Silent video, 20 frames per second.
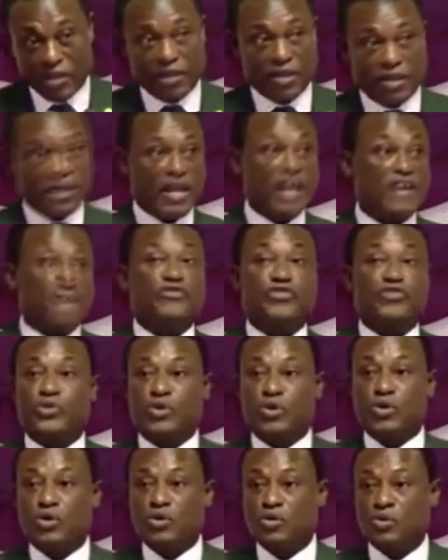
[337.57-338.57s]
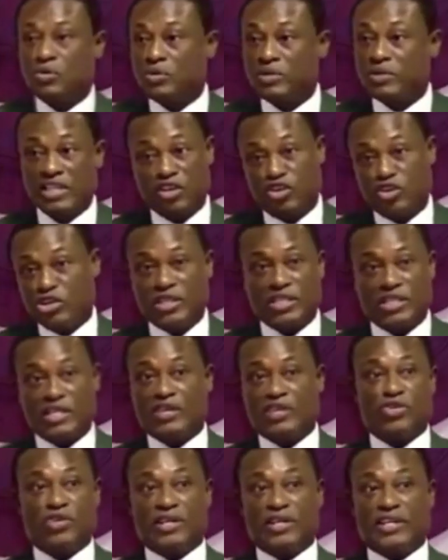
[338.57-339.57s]
After all, the lawyers are not
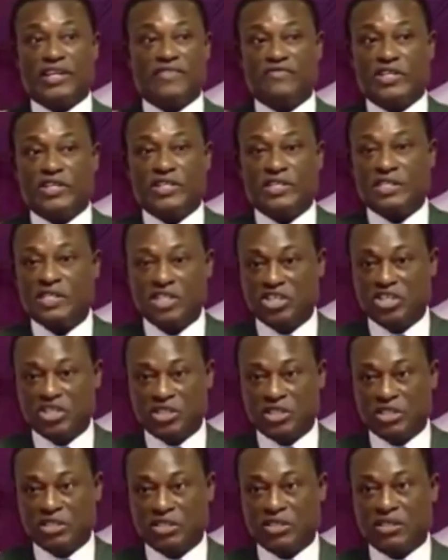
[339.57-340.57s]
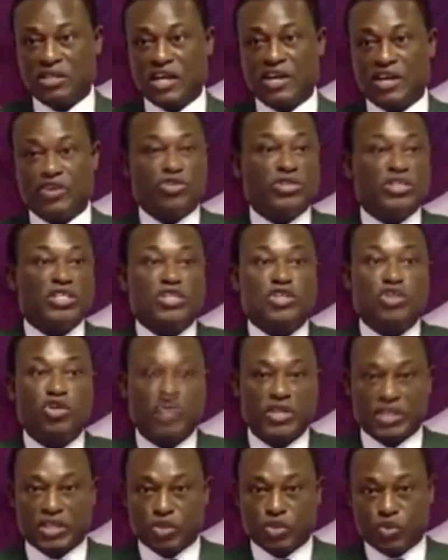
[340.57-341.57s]
under investigation. I don't need
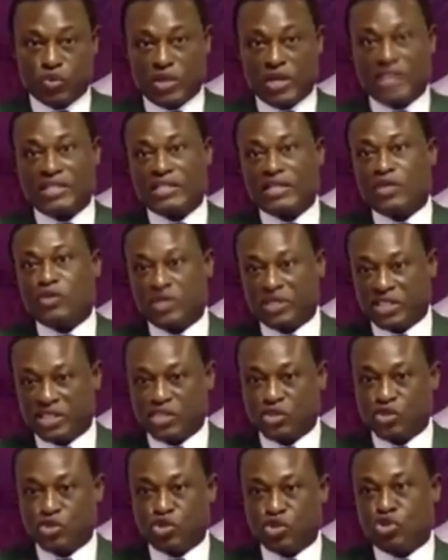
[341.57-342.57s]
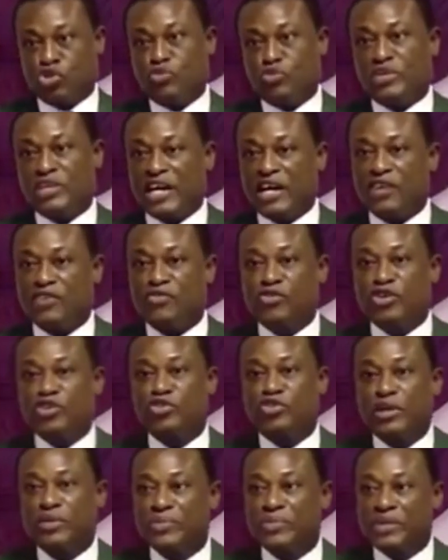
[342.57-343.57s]
lawyers to answer questions on your behalf when you are
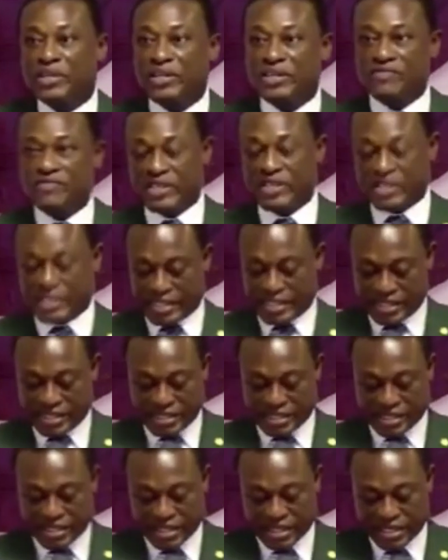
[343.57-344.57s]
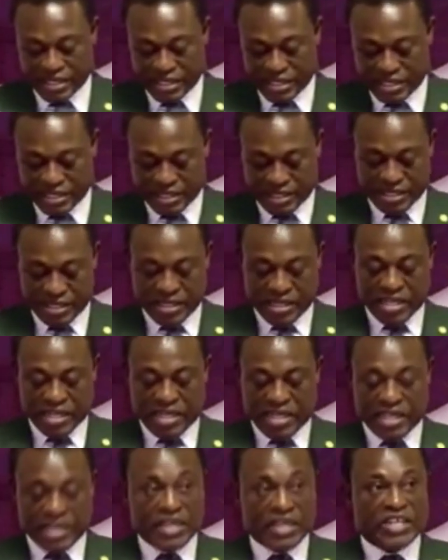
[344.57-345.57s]
being investigated.
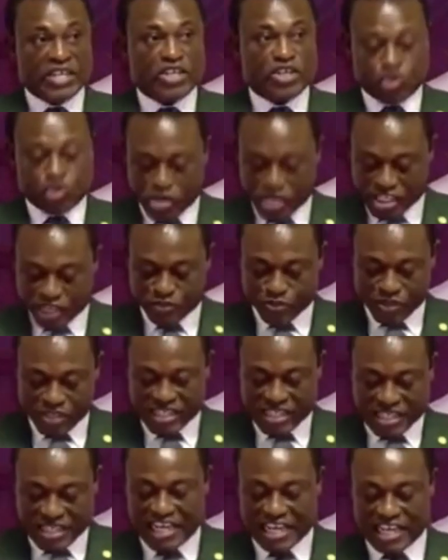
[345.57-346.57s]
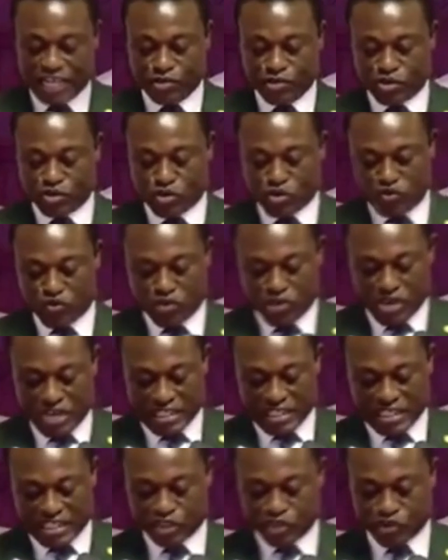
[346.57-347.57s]
The OSP declined Mr.
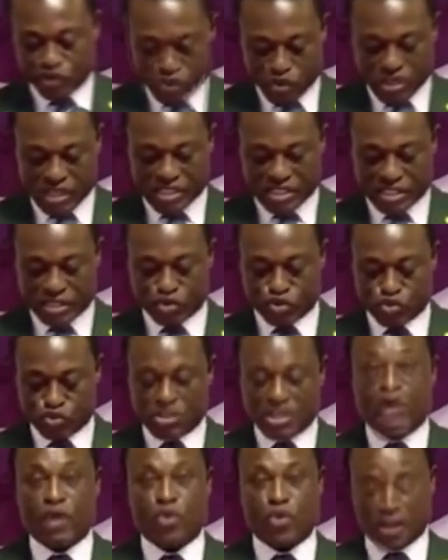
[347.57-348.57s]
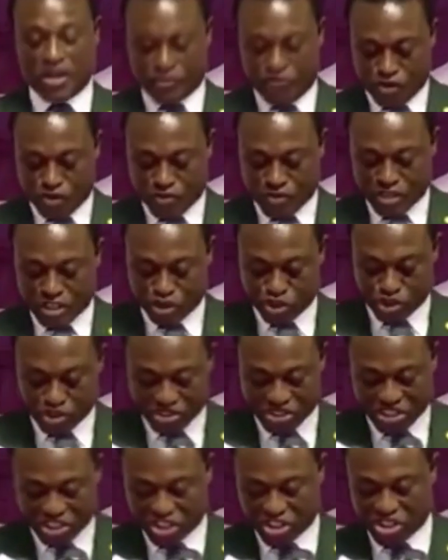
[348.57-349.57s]
OFORI-ATTA's request to be away from the
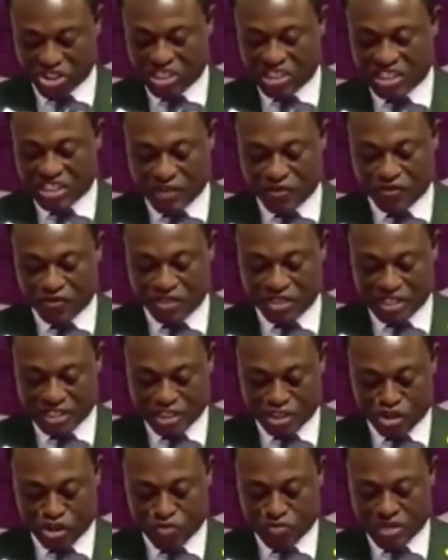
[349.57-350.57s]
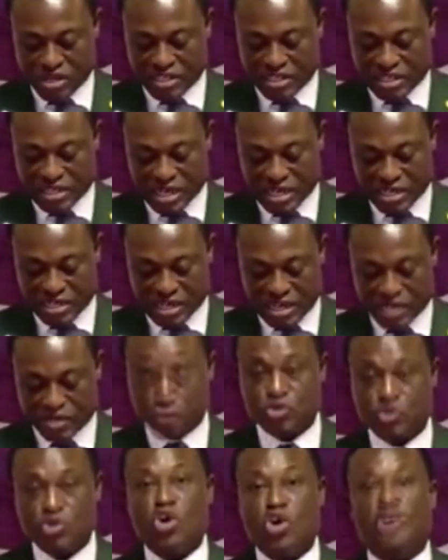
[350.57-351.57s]
jurisdiction indefinitely on medical grounds
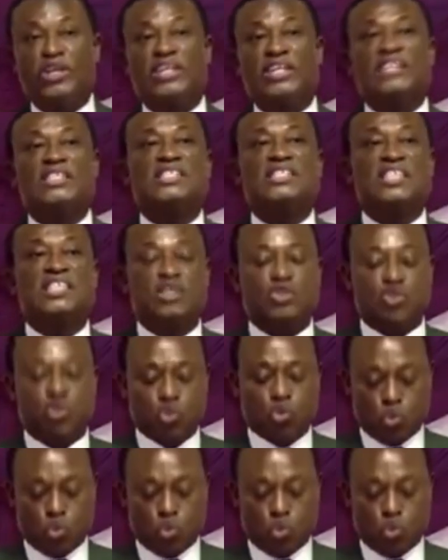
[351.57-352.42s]
on his say-so.